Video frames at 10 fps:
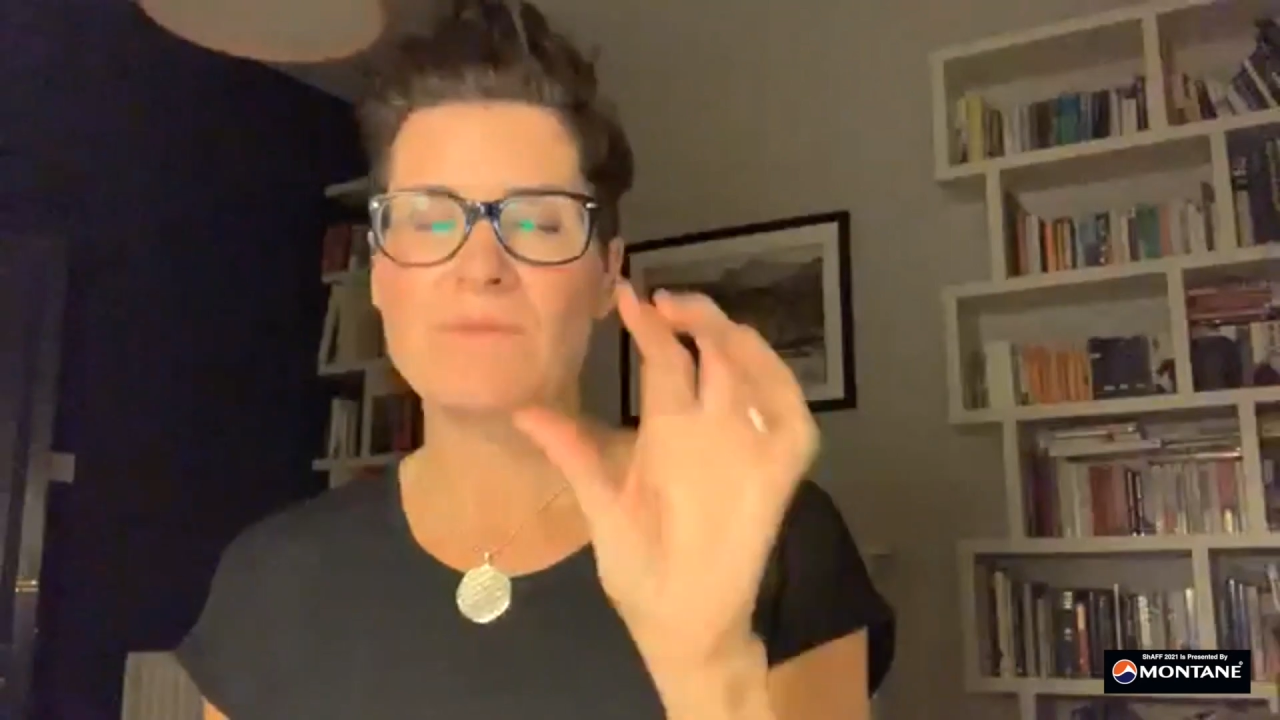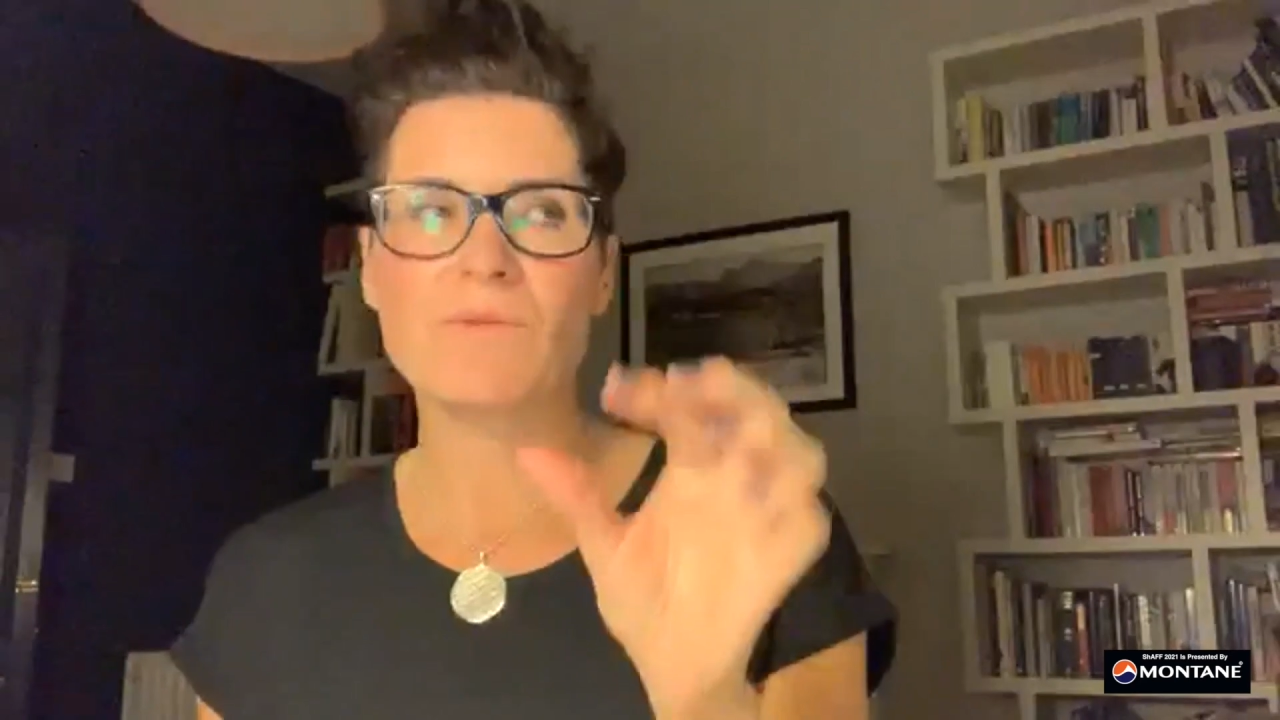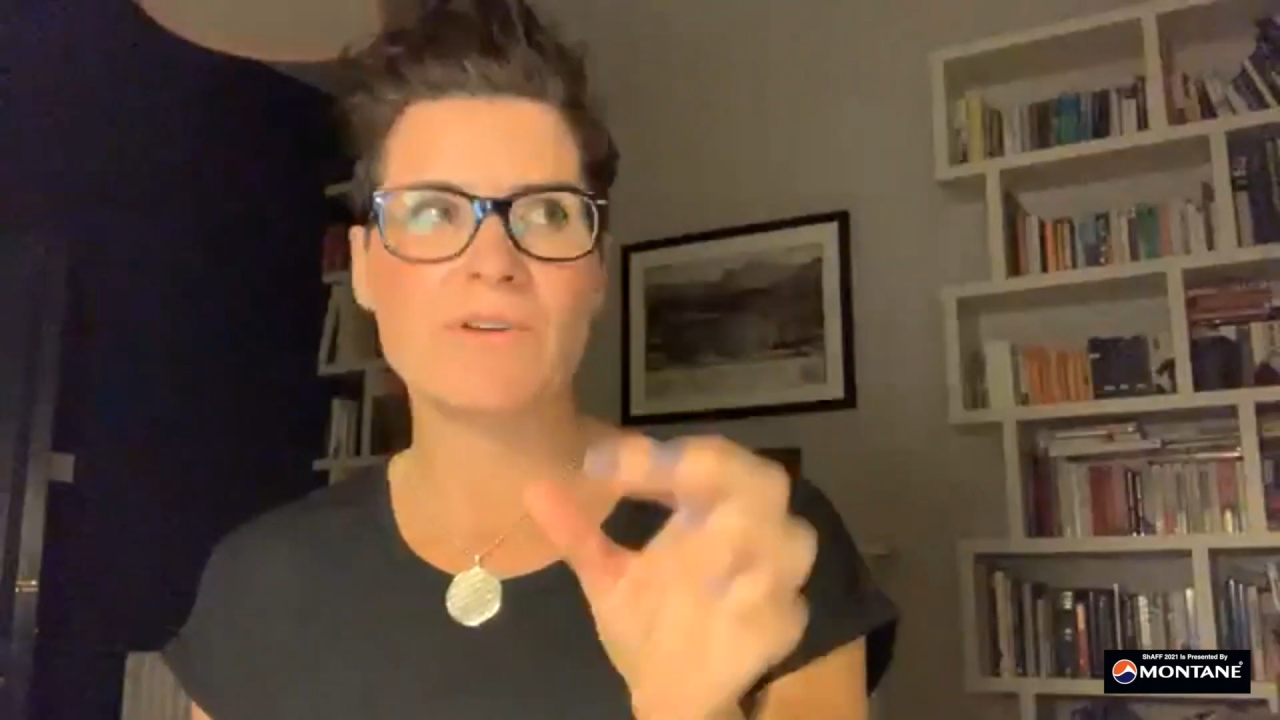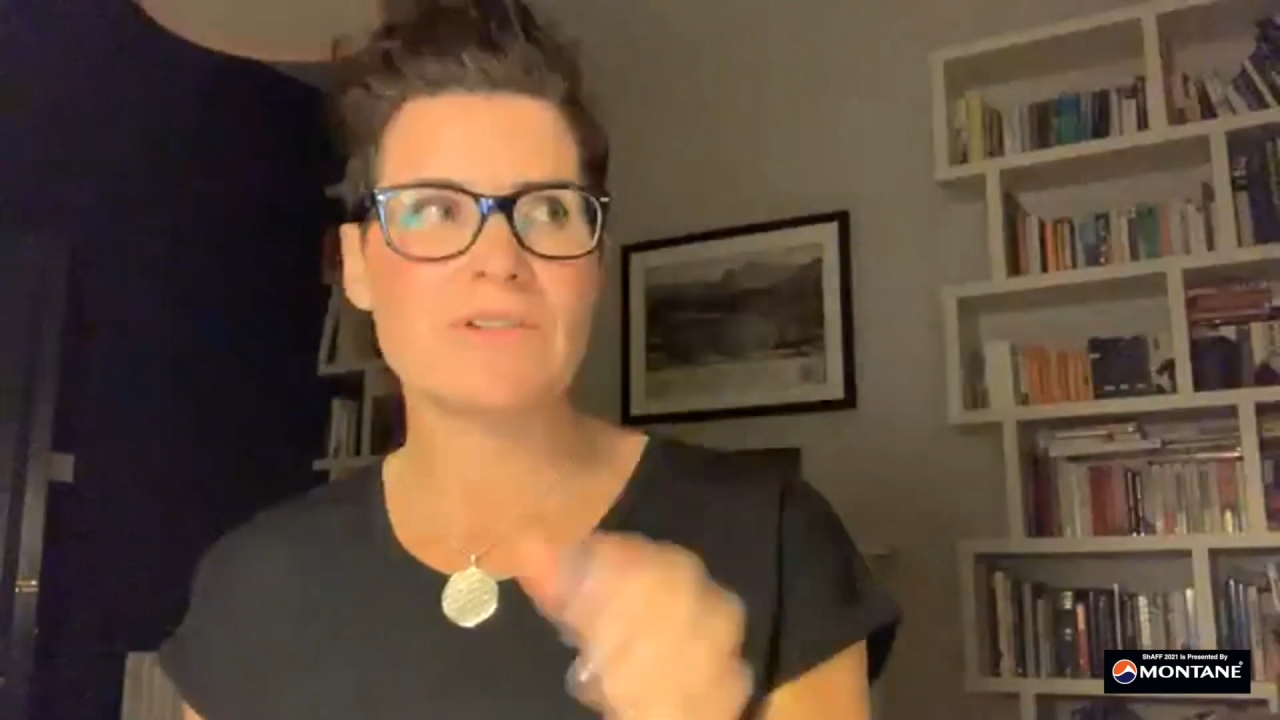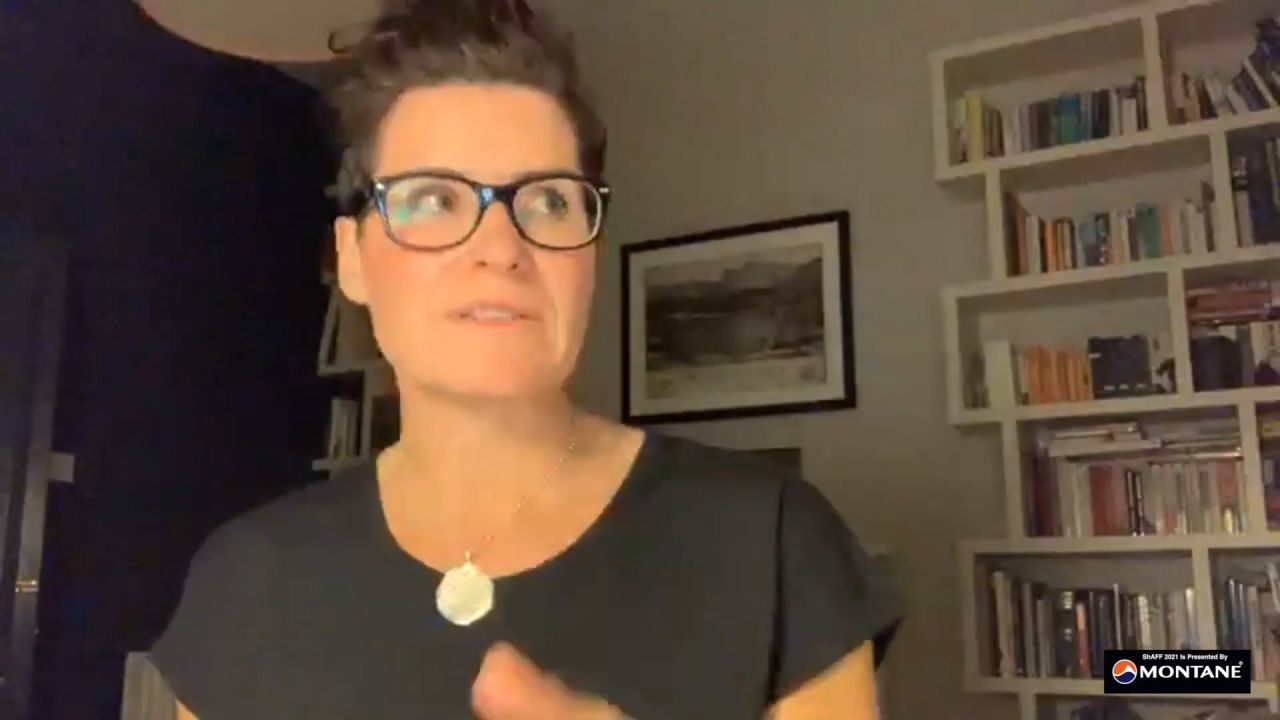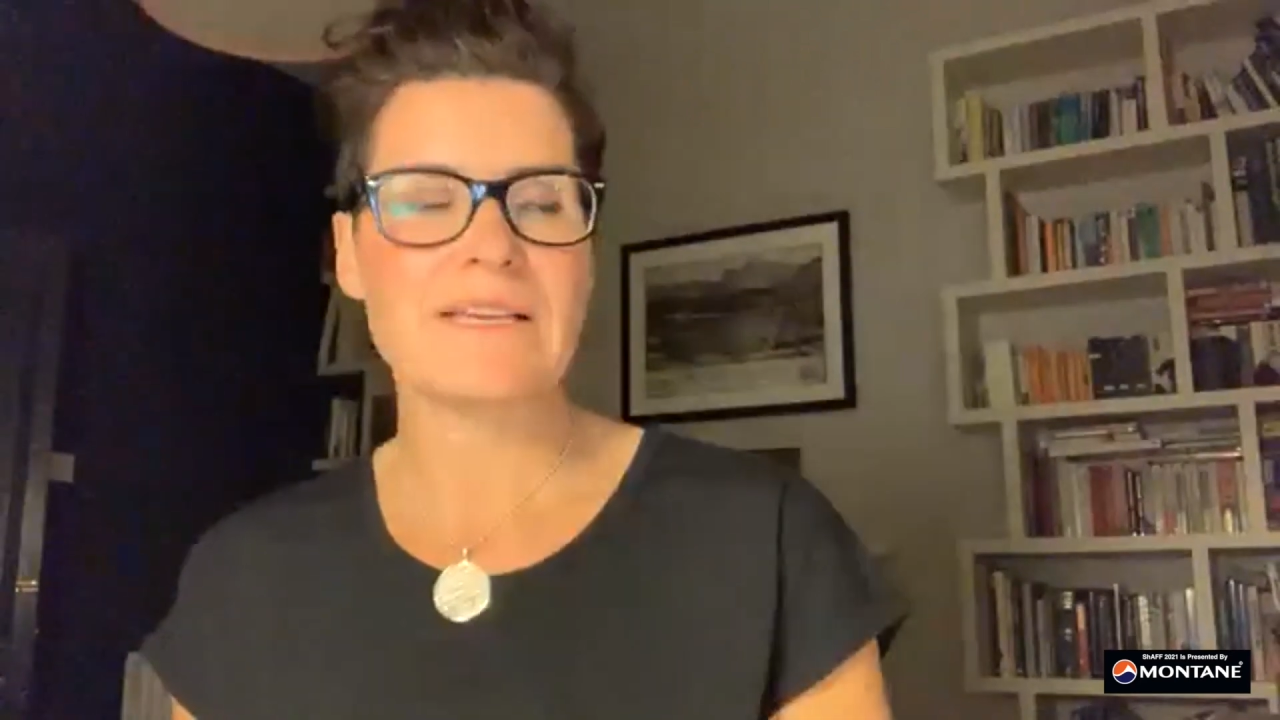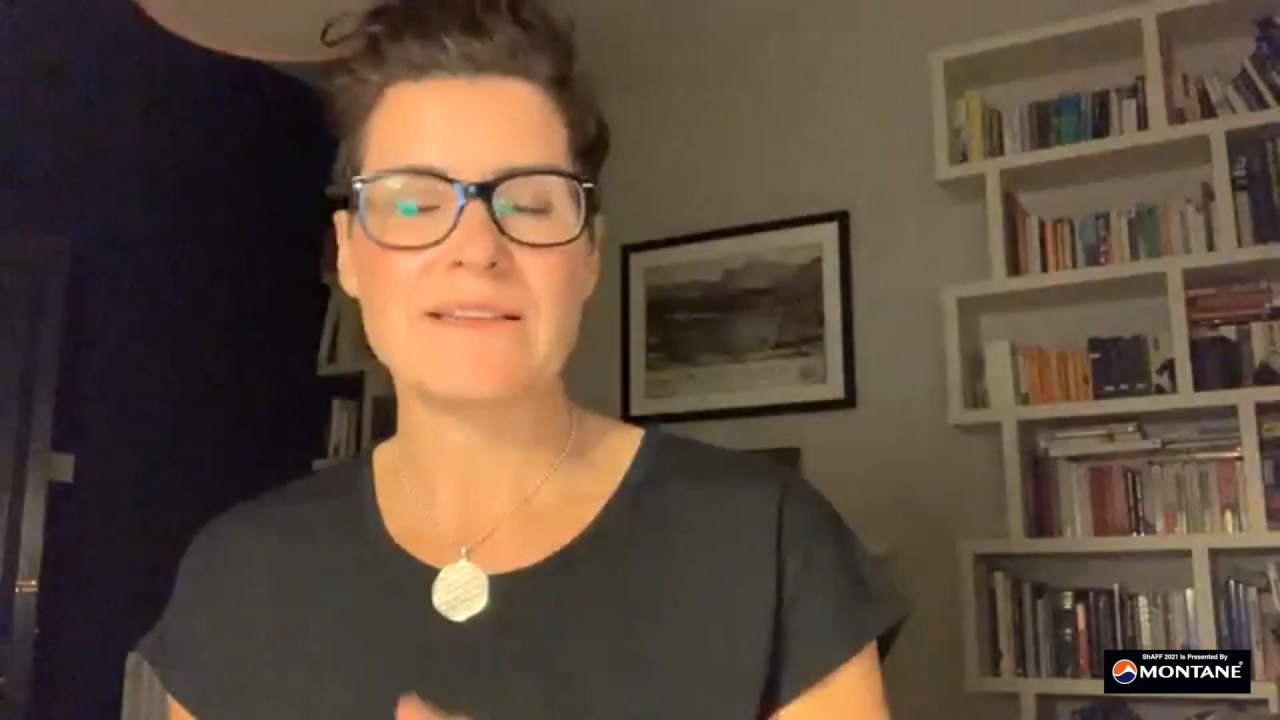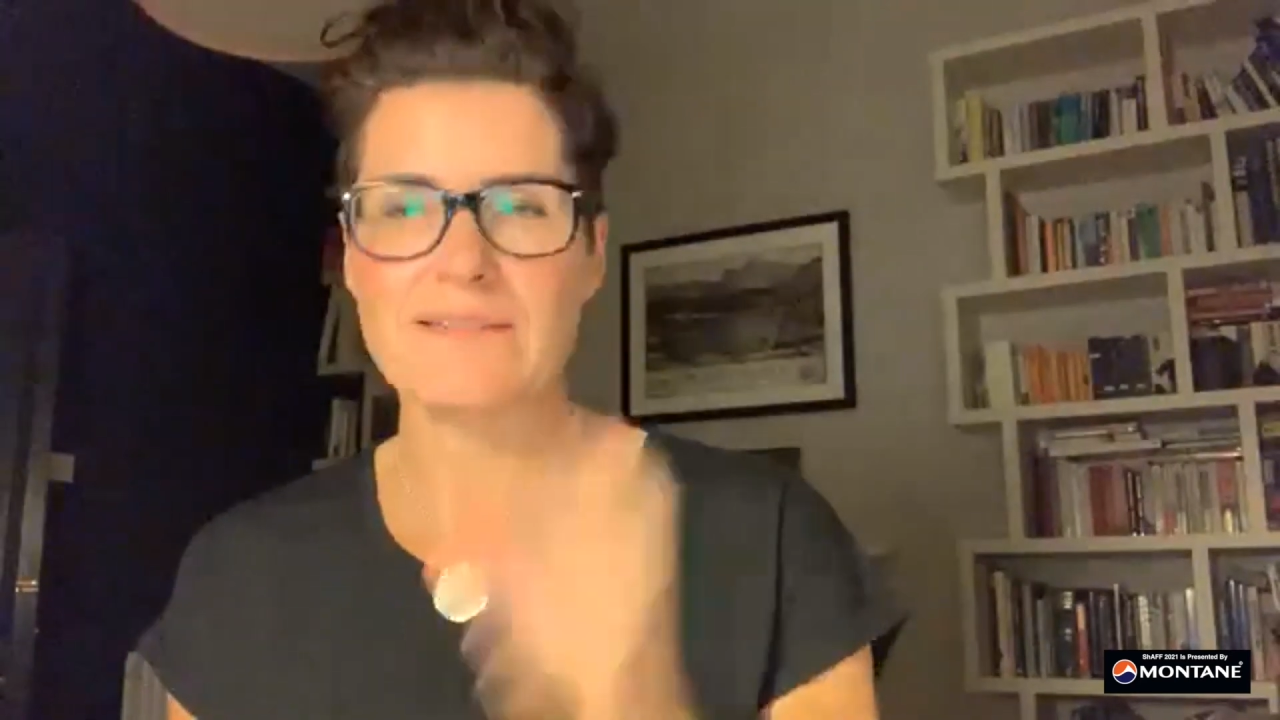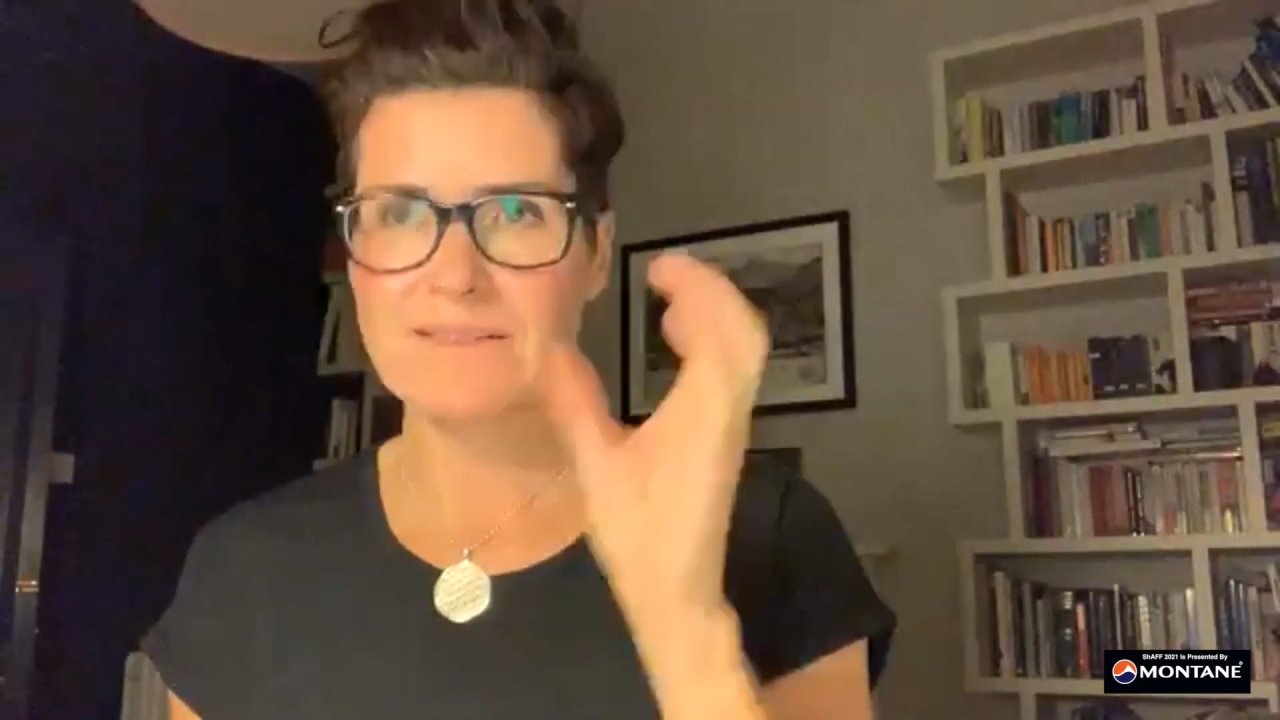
watch the